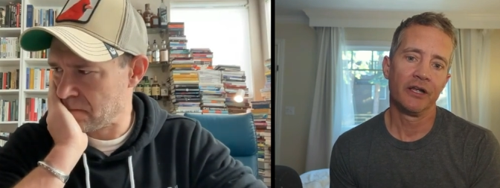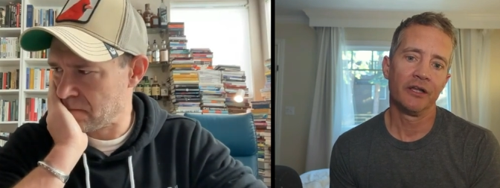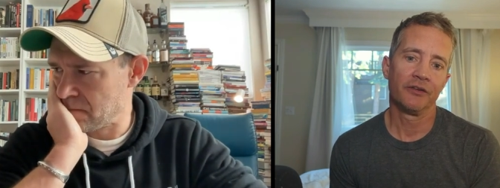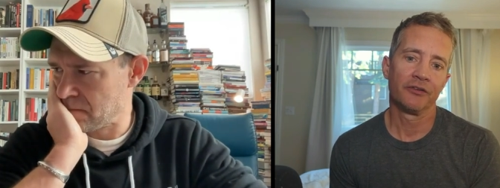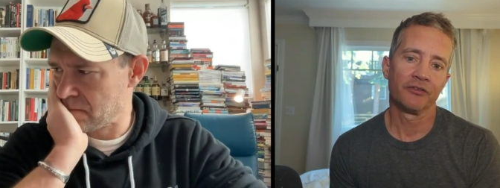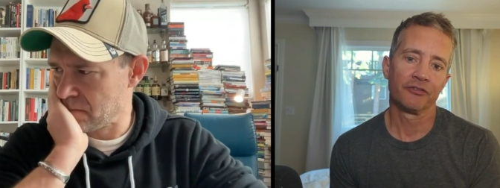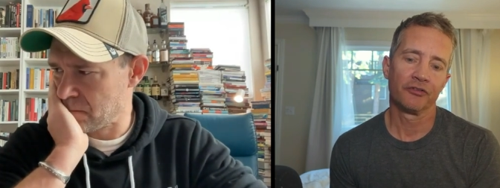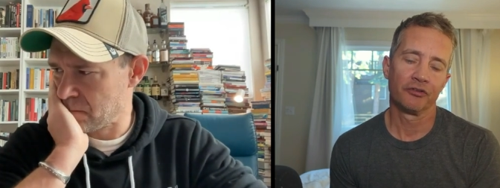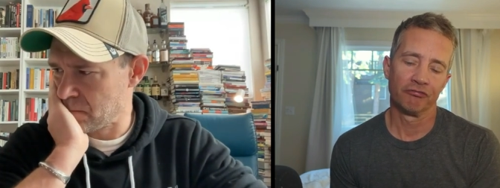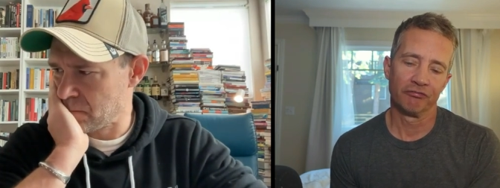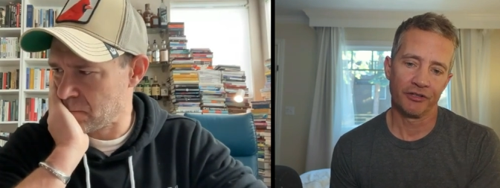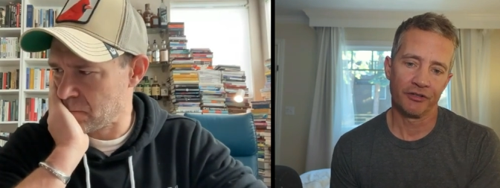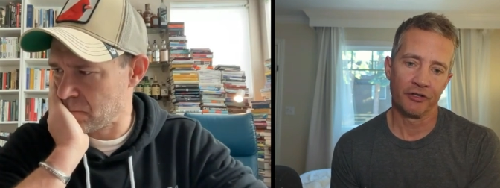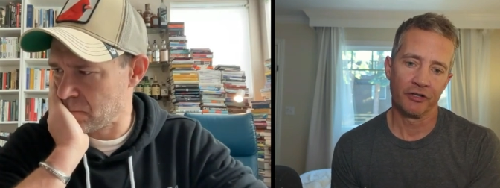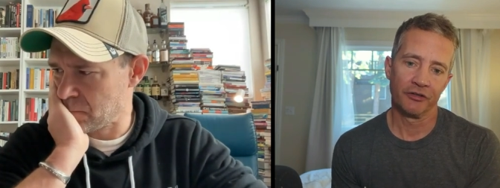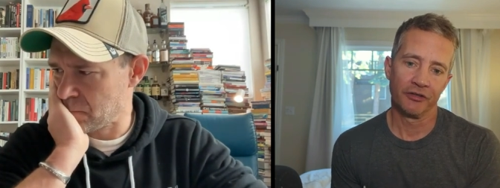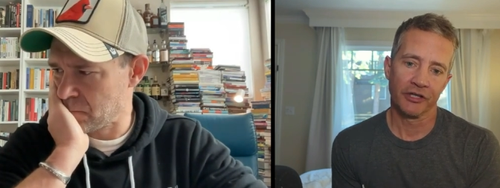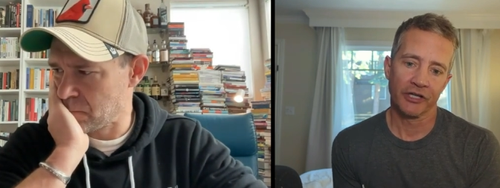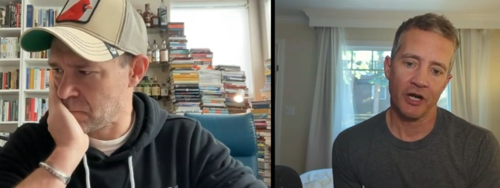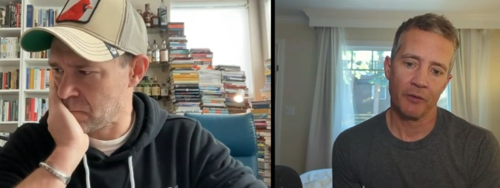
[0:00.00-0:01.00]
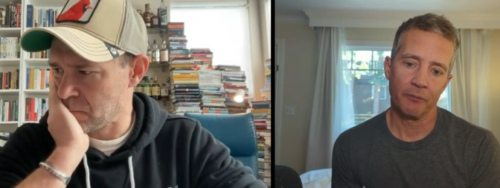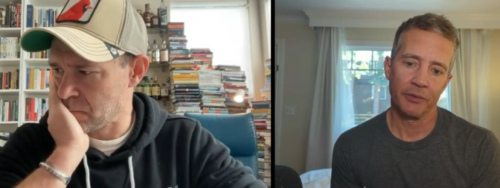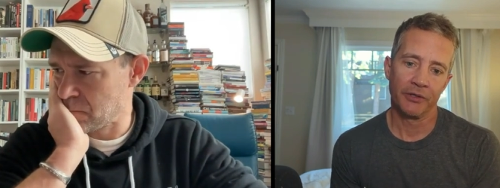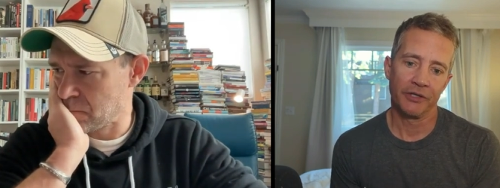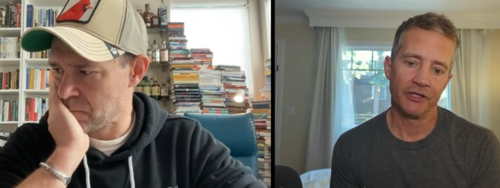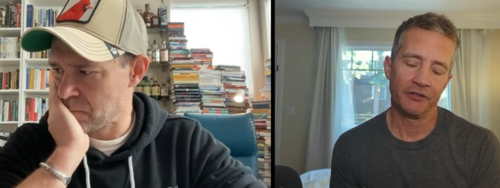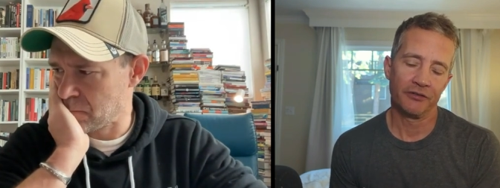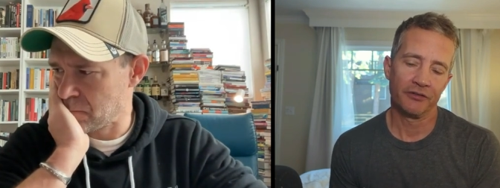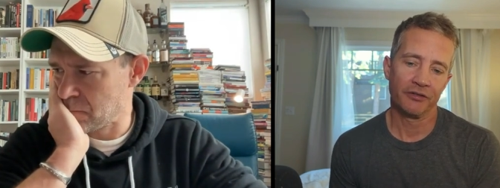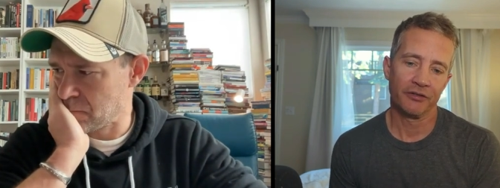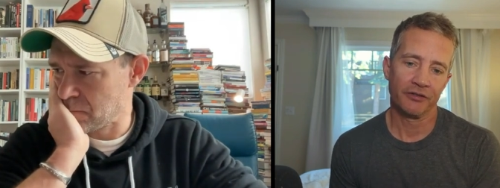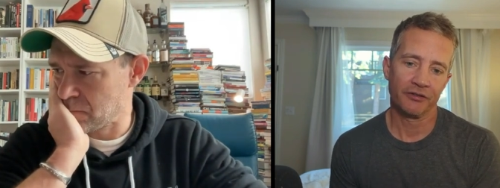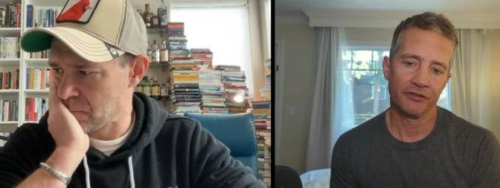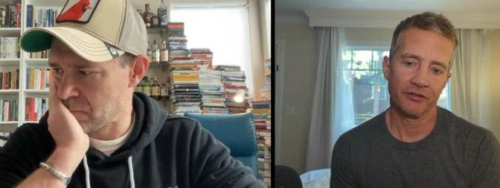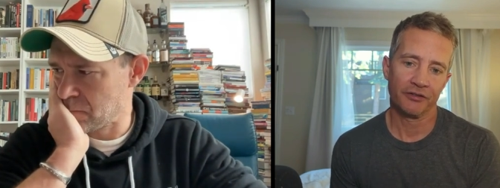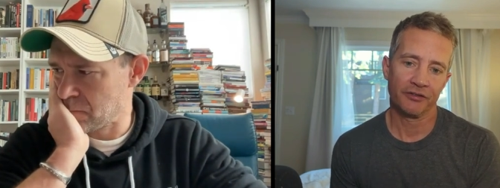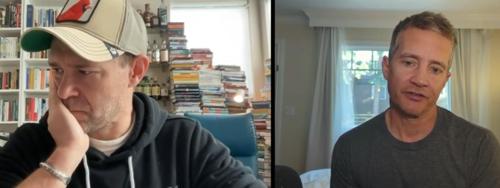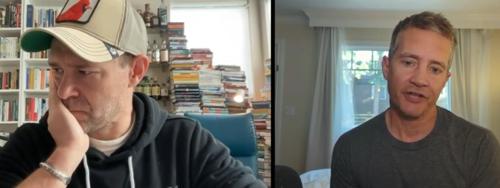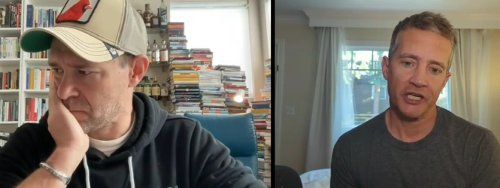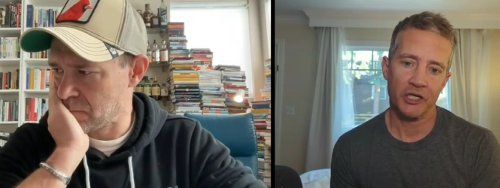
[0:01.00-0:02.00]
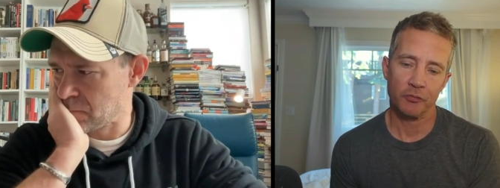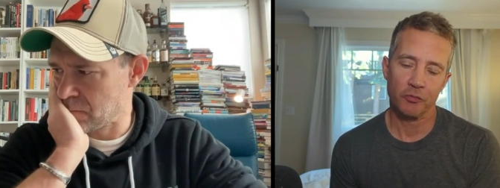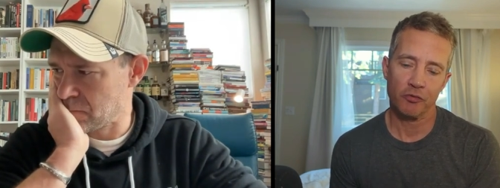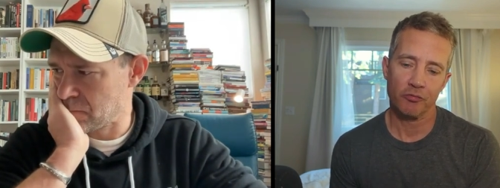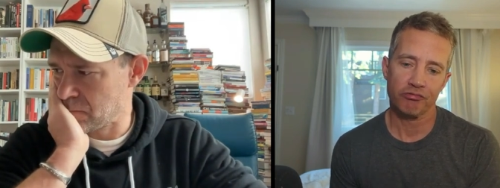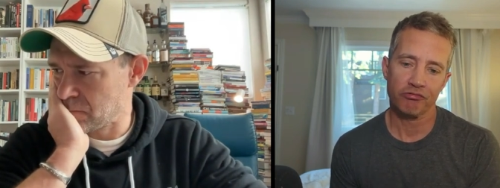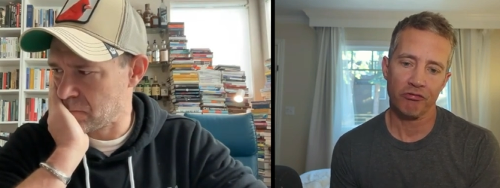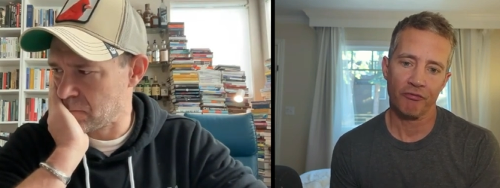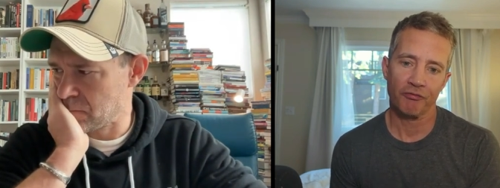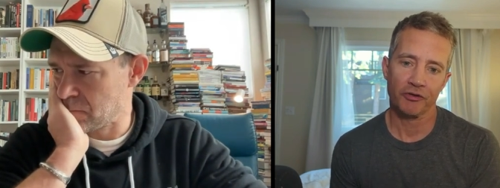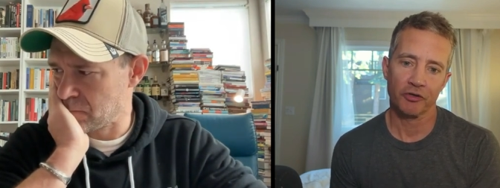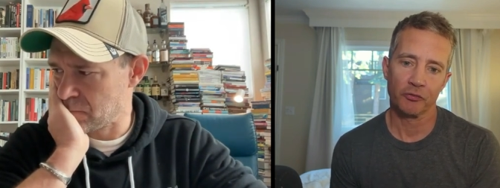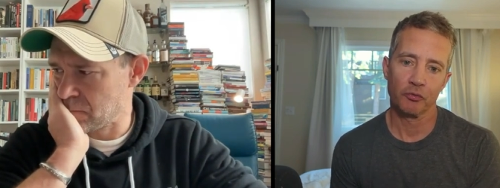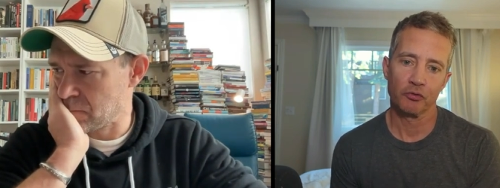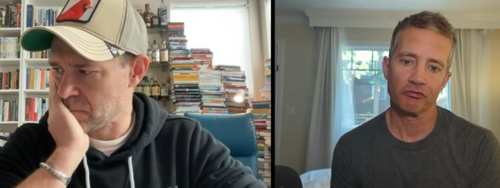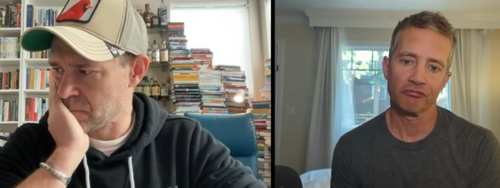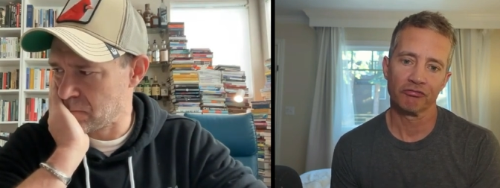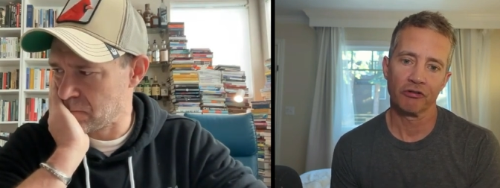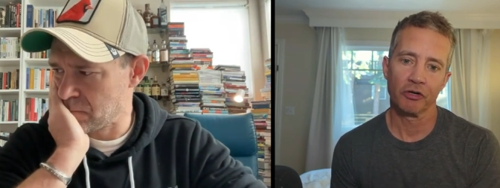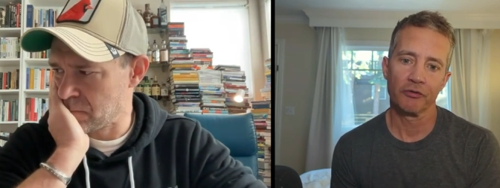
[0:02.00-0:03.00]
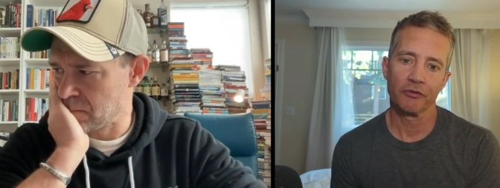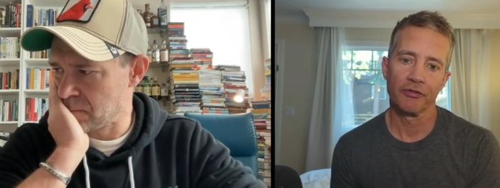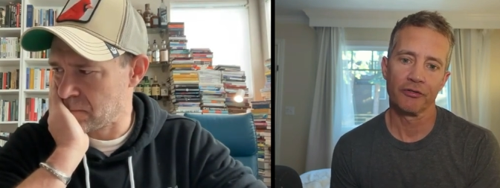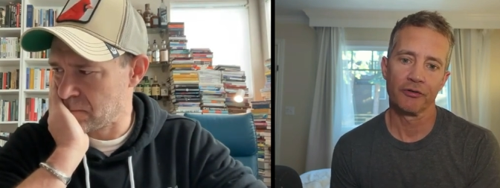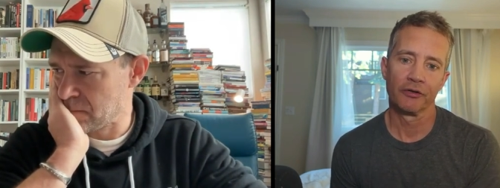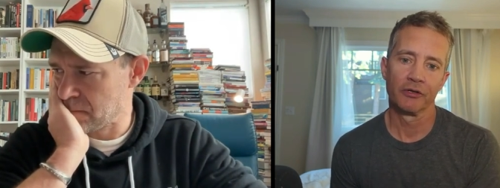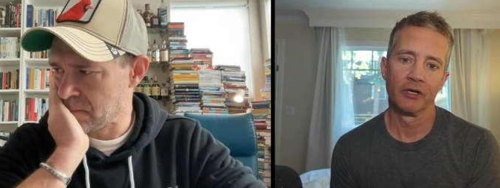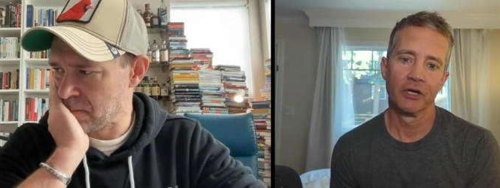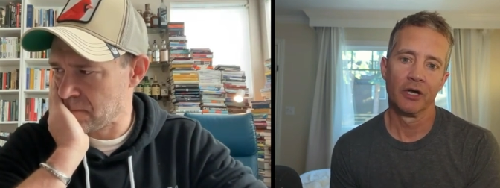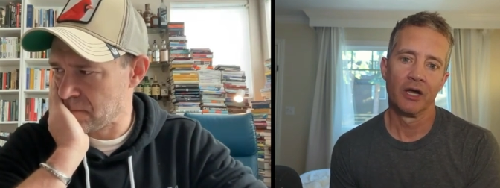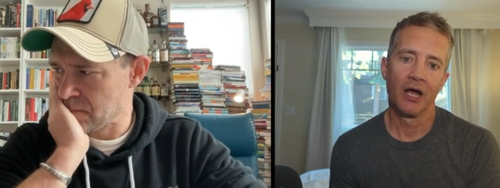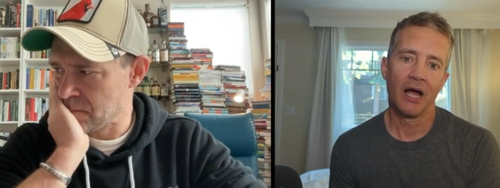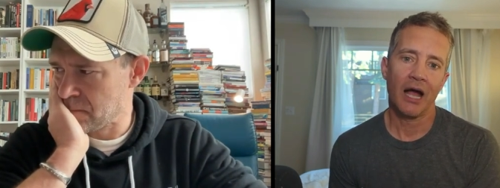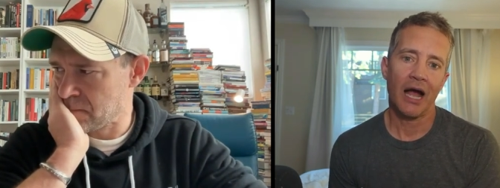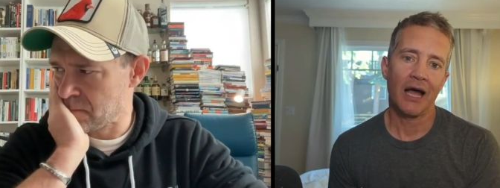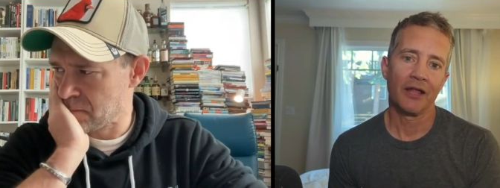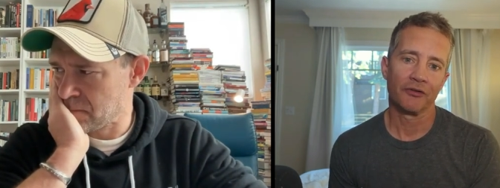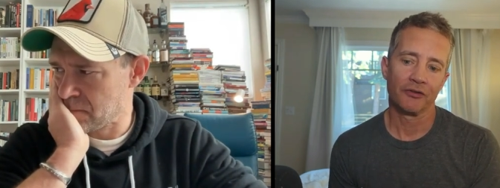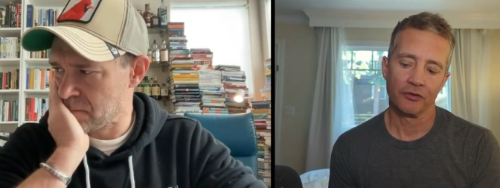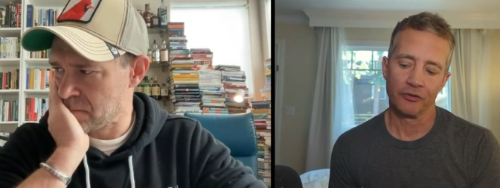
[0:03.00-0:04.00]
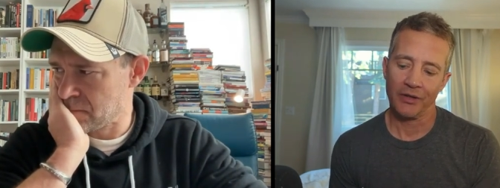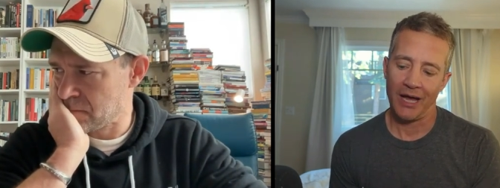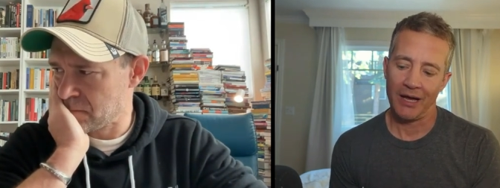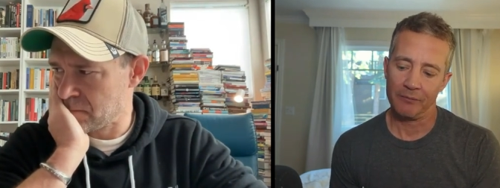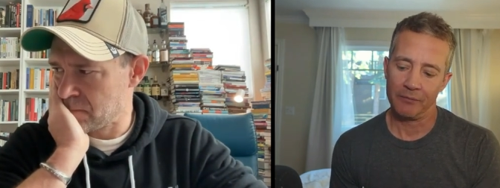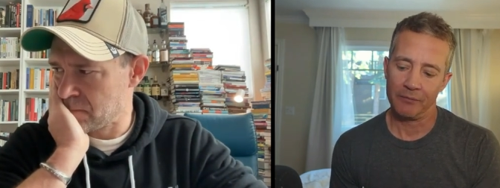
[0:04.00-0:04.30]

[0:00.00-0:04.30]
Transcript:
Speaker 1: is to return the company to sustainable, profitable growth. And so that